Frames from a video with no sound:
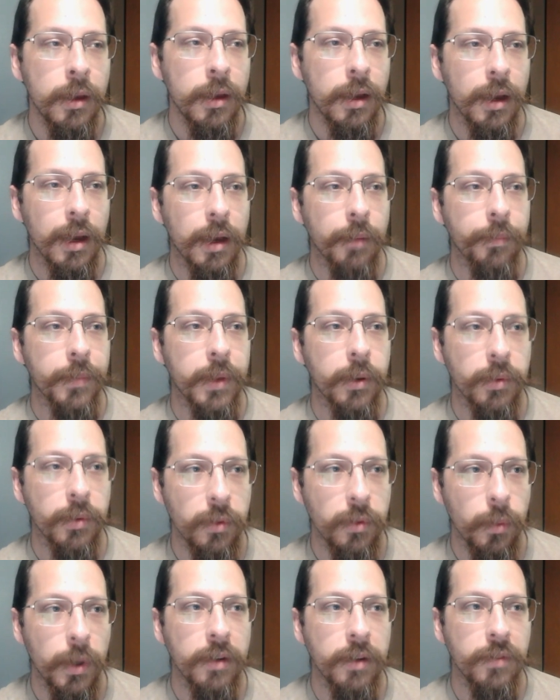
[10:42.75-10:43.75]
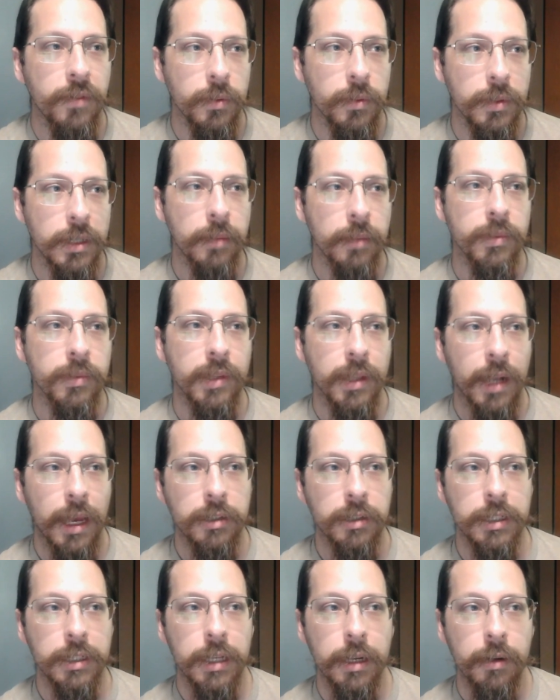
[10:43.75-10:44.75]
Um, there was quite a few teams that
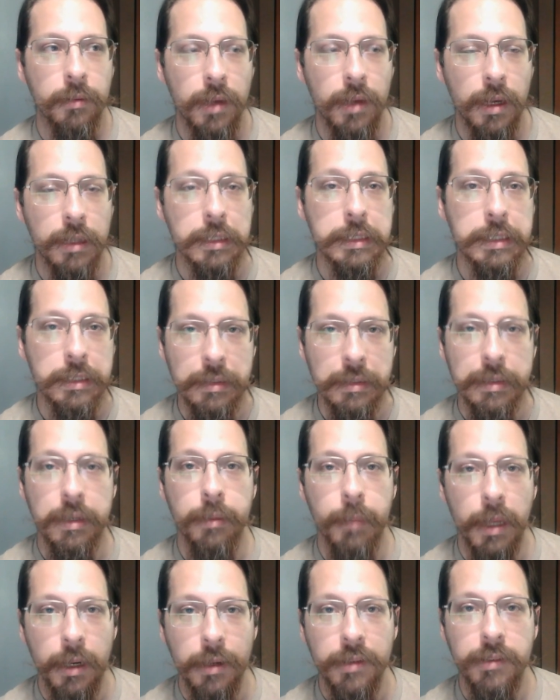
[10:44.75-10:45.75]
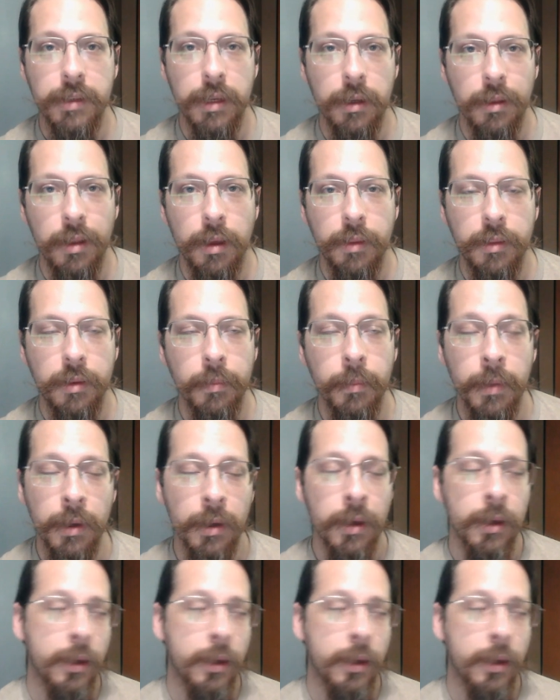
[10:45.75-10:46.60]
actually had a, a decent amount of skill on them,